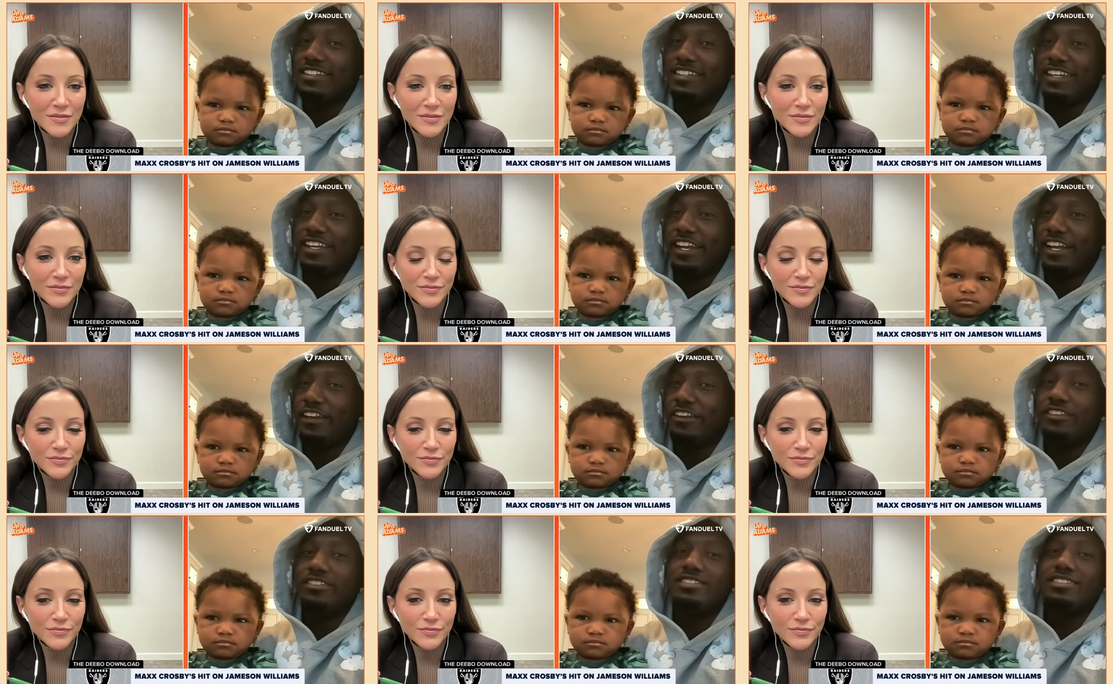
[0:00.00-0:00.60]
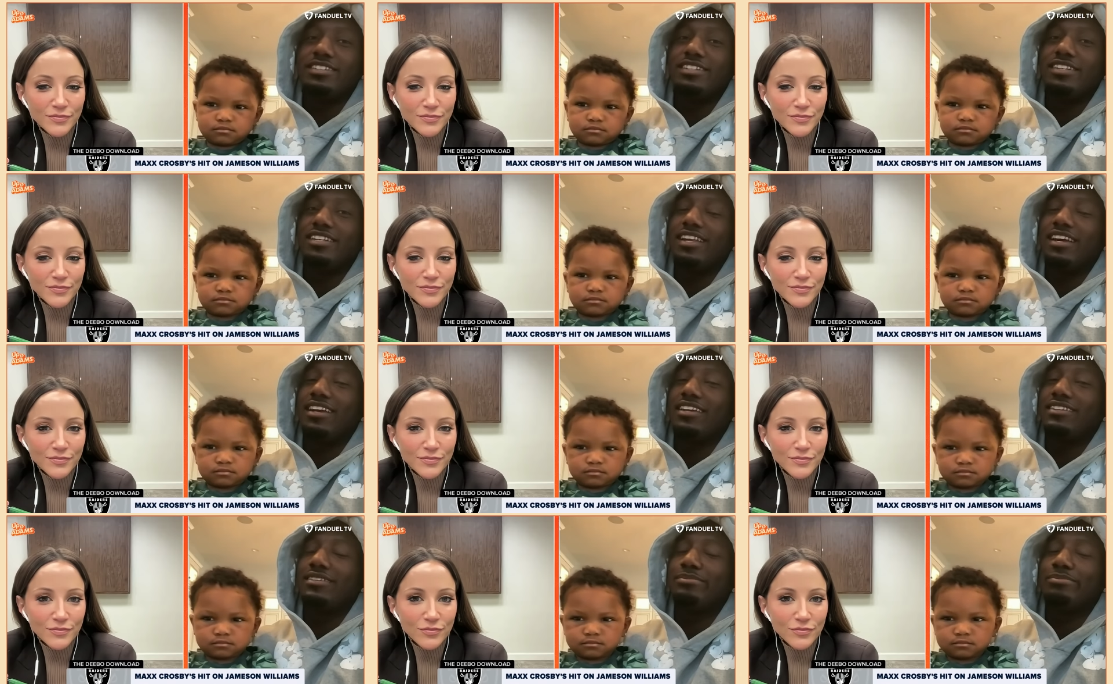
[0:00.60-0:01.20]
Speaker 1: energy,
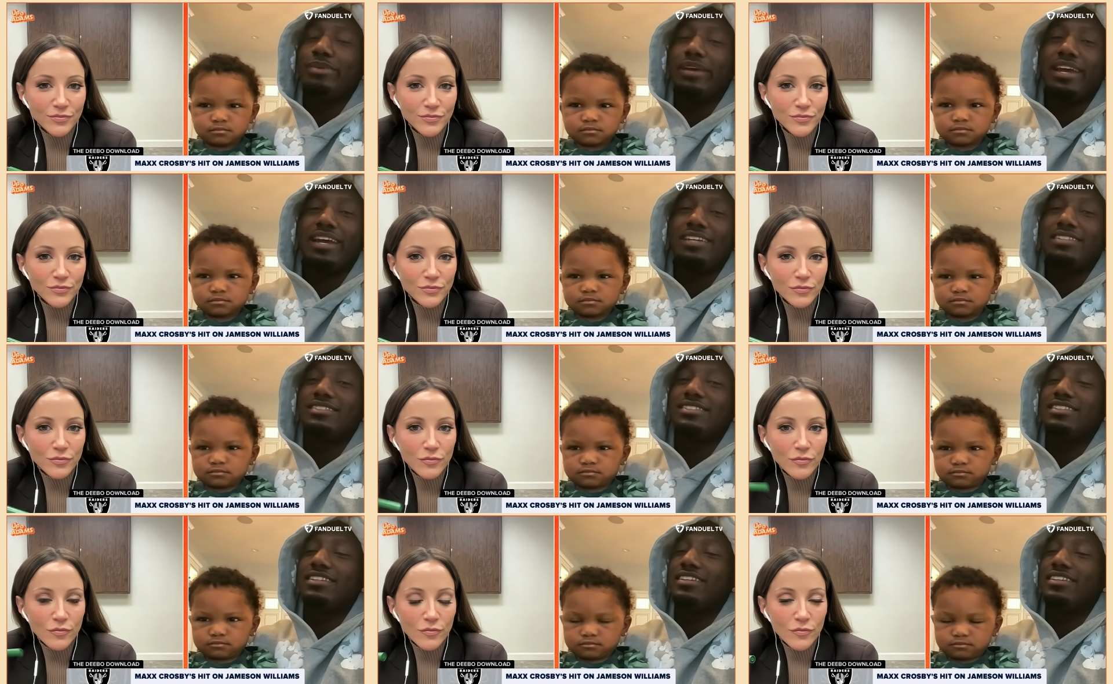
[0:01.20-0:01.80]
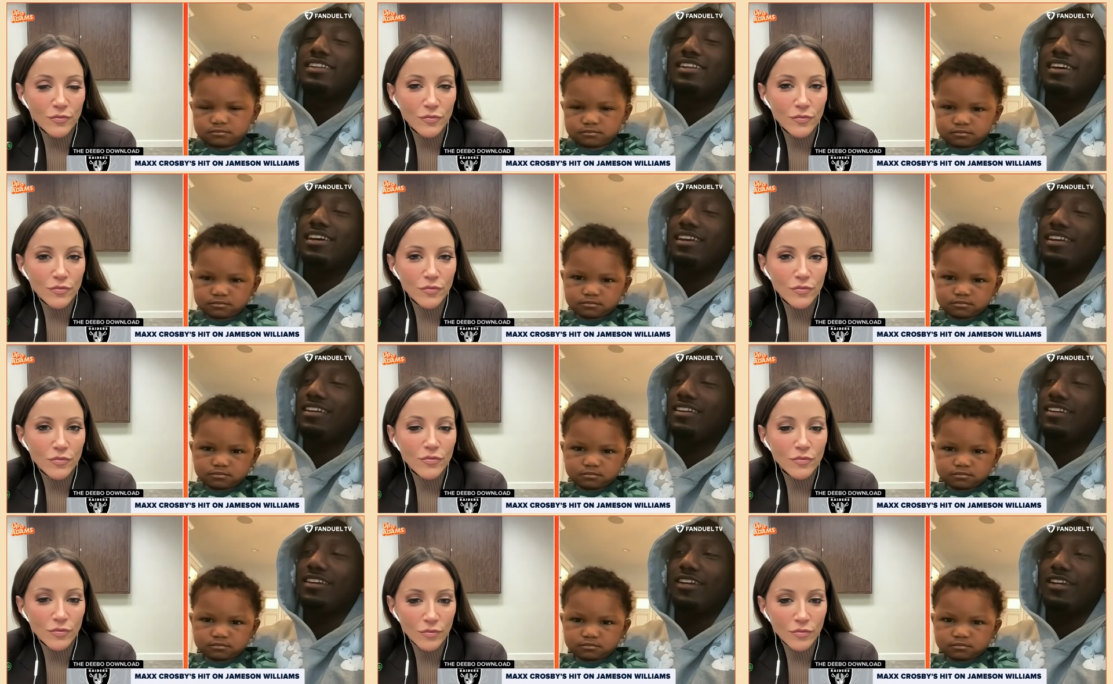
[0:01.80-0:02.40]
like the passion, and
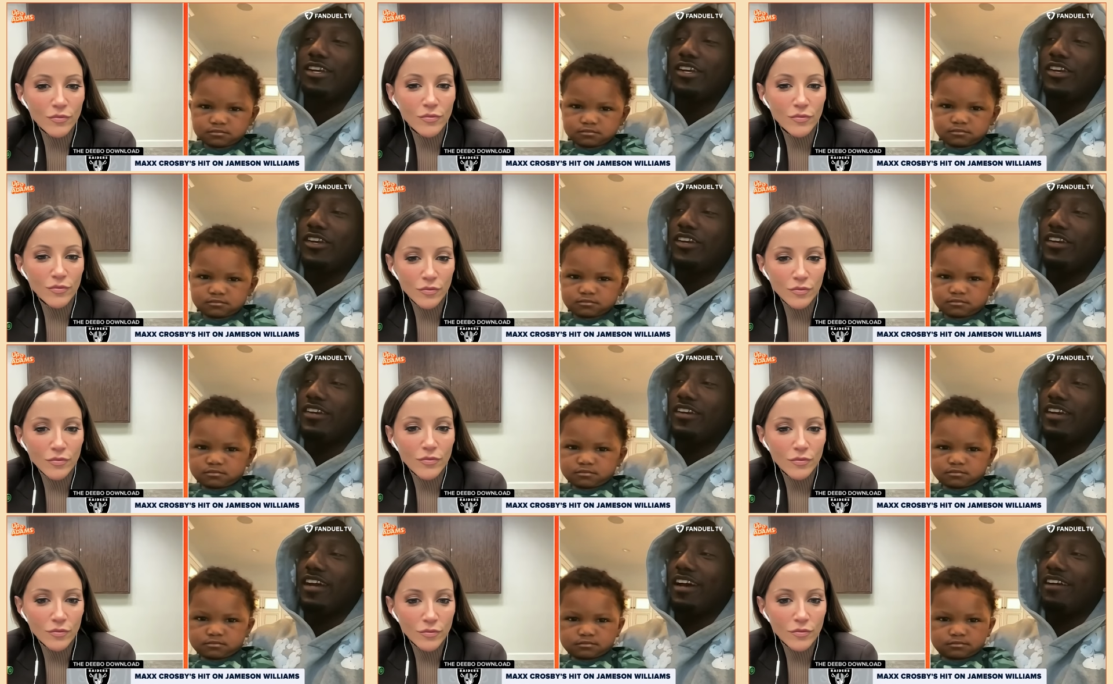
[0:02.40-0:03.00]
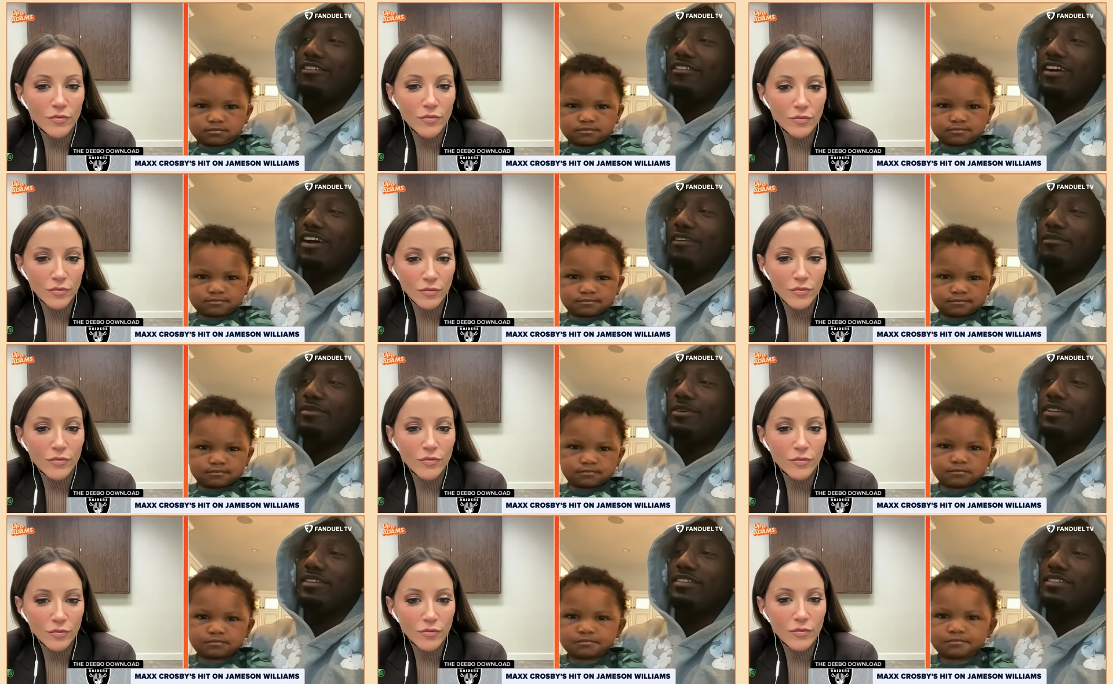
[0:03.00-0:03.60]
like
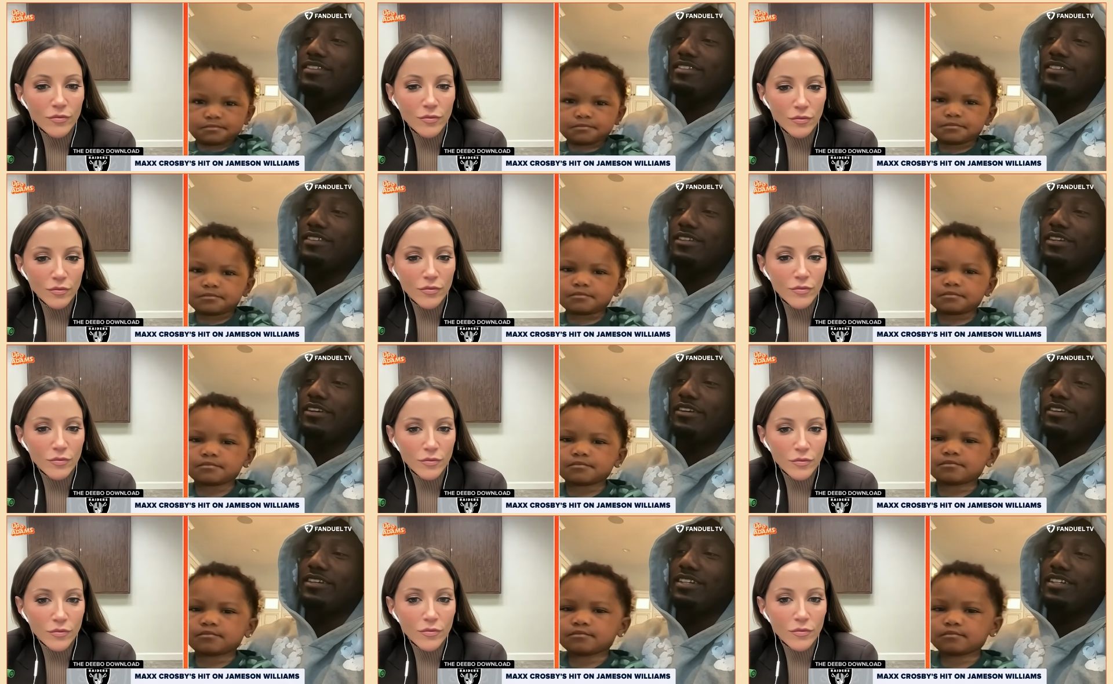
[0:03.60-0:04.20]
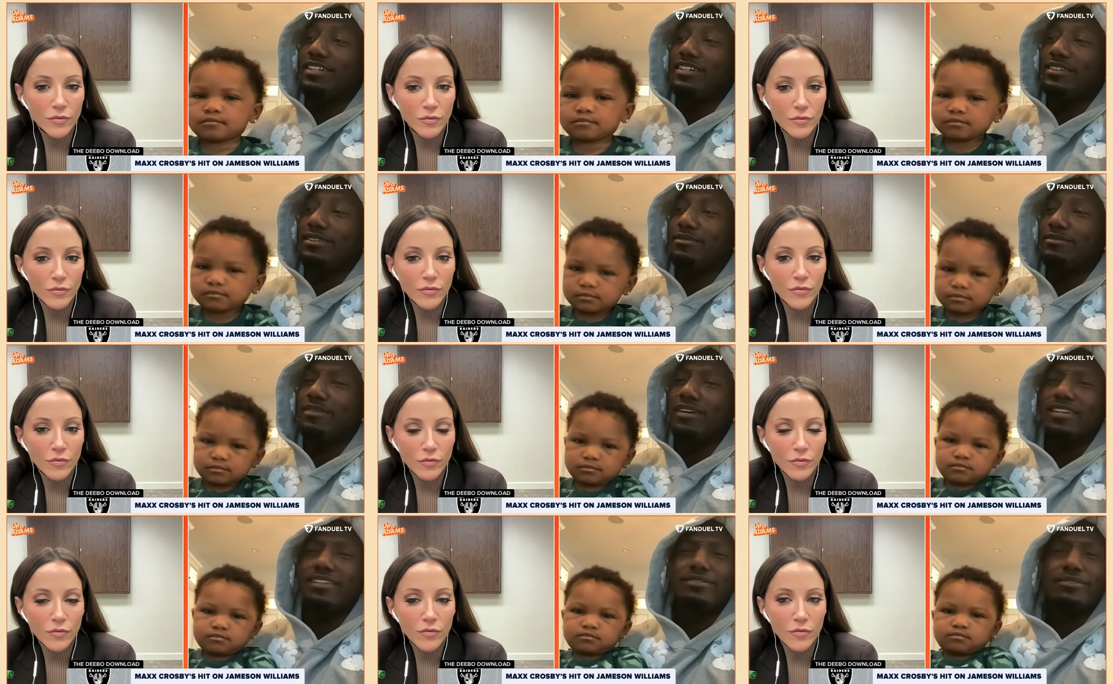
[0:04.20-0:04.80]
I've been,
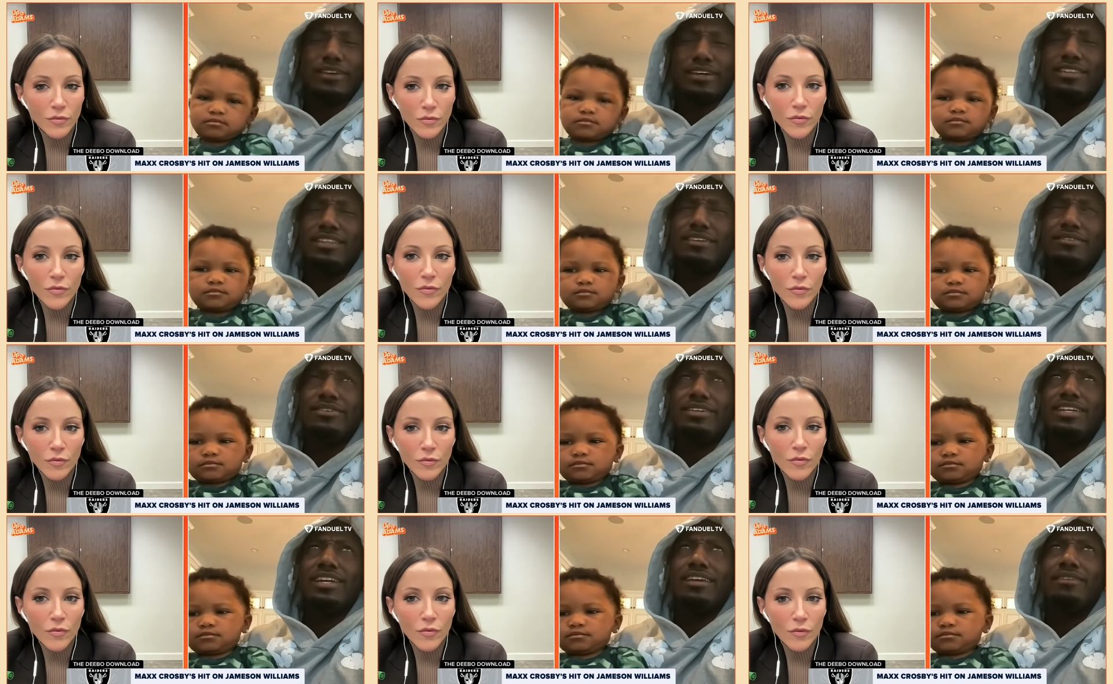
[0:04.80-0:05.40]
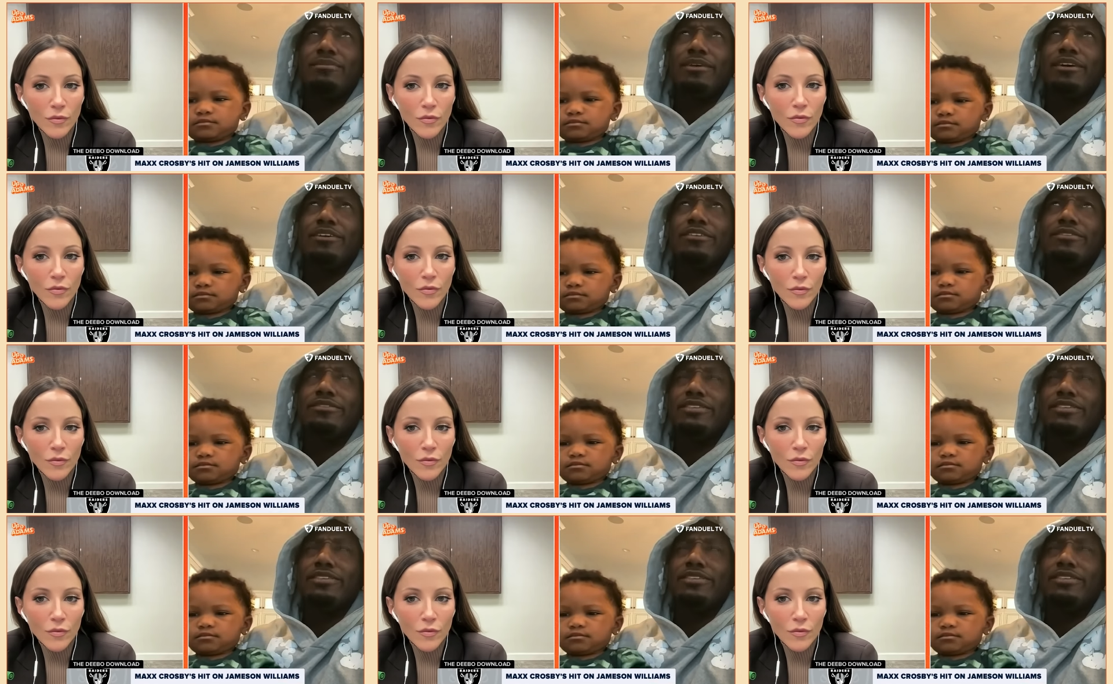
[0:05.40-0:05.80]
I think we came out